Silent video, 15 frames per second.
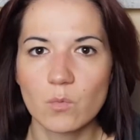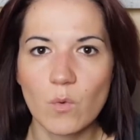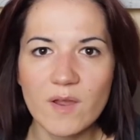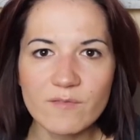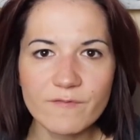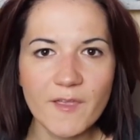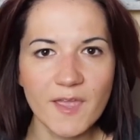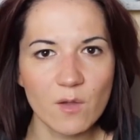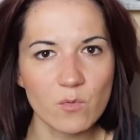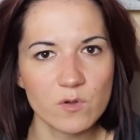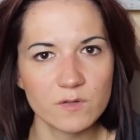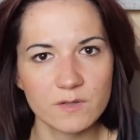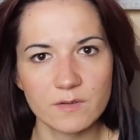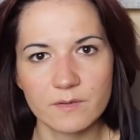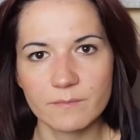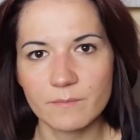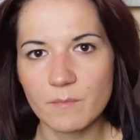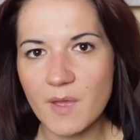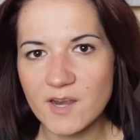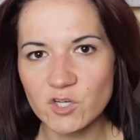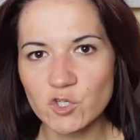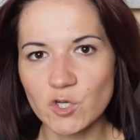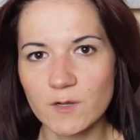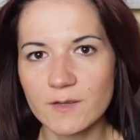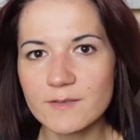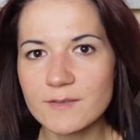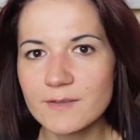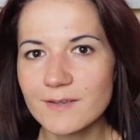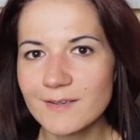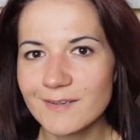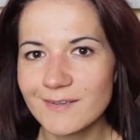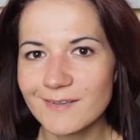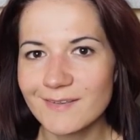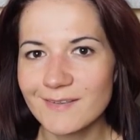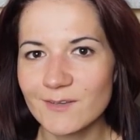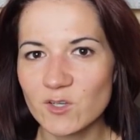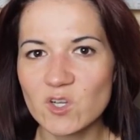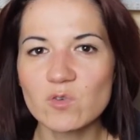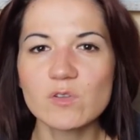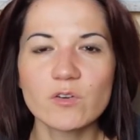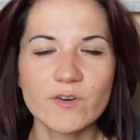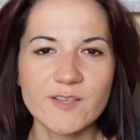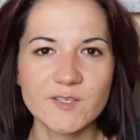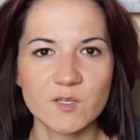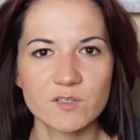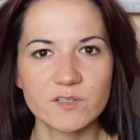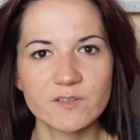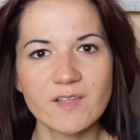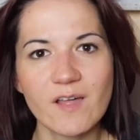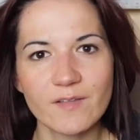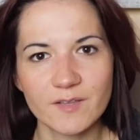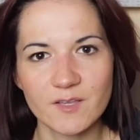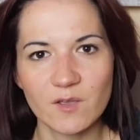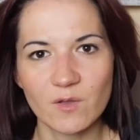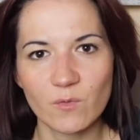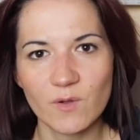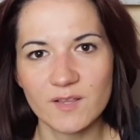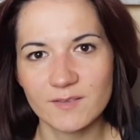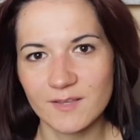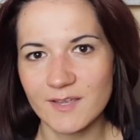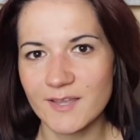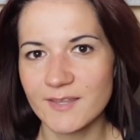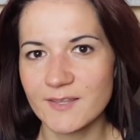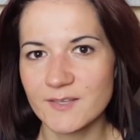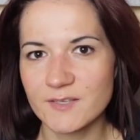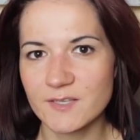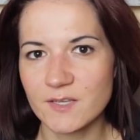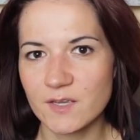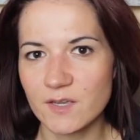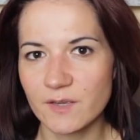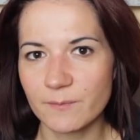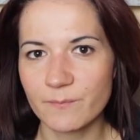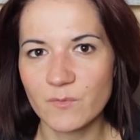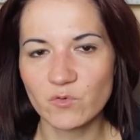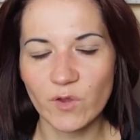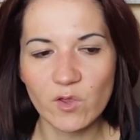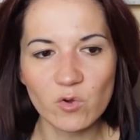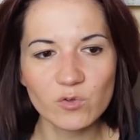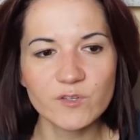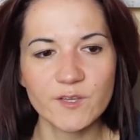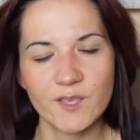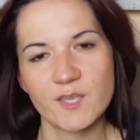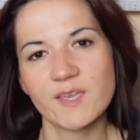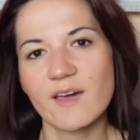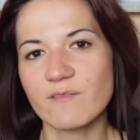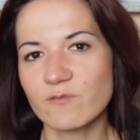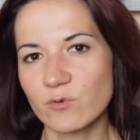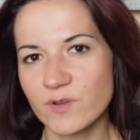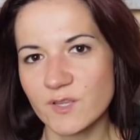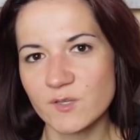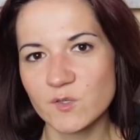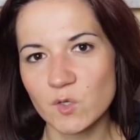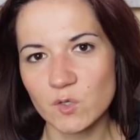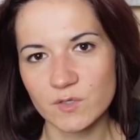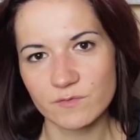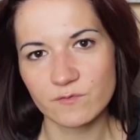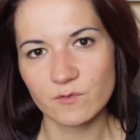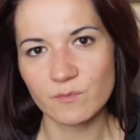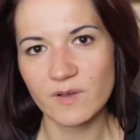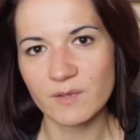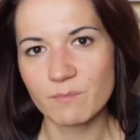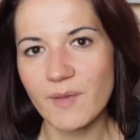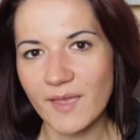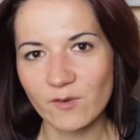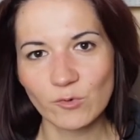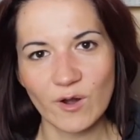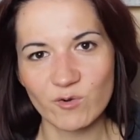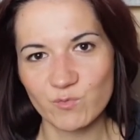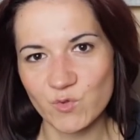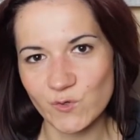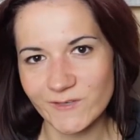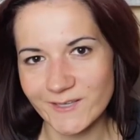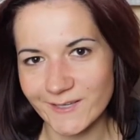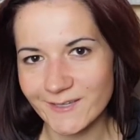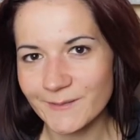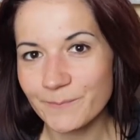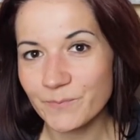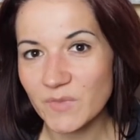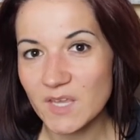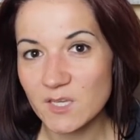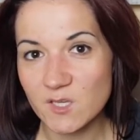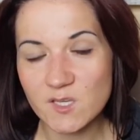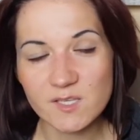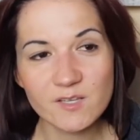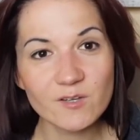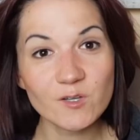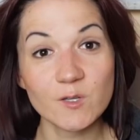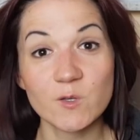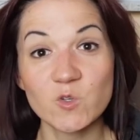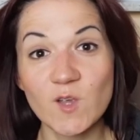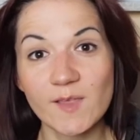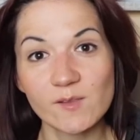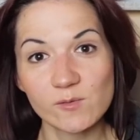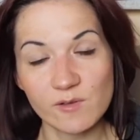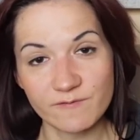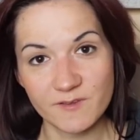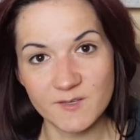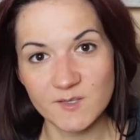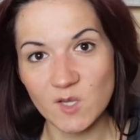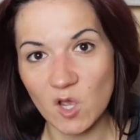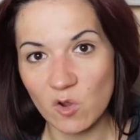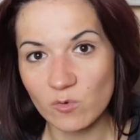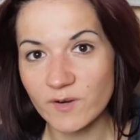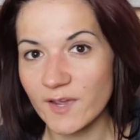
One thing I want to mention you know Lorenzo Tonelli, the one that's uh, recording covering songs for my background music. He started a channel of his own.